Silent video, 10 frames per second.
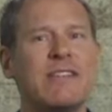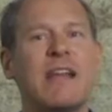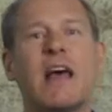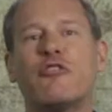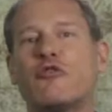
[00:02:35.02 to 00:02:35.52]
does
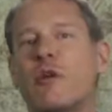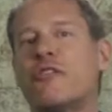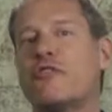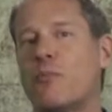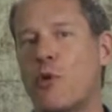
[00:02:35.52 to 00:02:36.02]
not
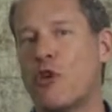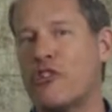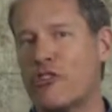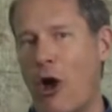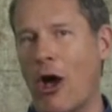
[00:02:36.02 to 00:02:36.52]
trust
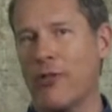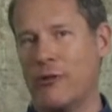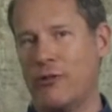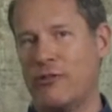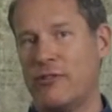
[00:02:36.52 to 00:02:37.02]
Moorish
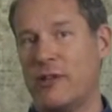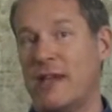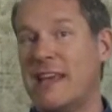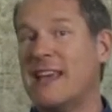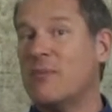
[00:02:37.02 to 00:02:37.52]
authors,
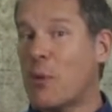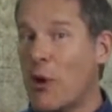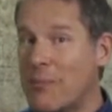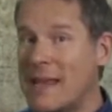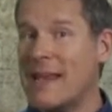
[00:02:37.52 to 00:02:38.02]
his more
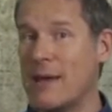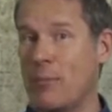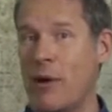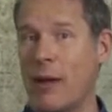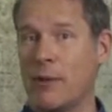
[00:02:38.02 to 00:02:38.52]
immediate
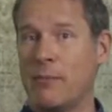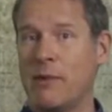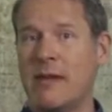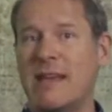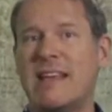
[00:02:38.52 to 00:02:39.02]
problem
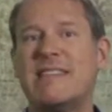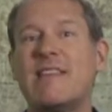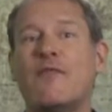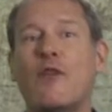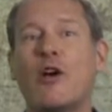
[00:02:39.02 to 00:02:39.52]
is
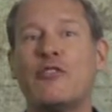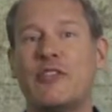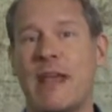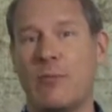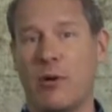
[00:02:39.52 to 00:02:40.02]
a false
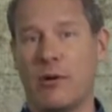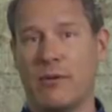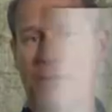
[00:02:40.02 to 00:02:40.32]
neighbor.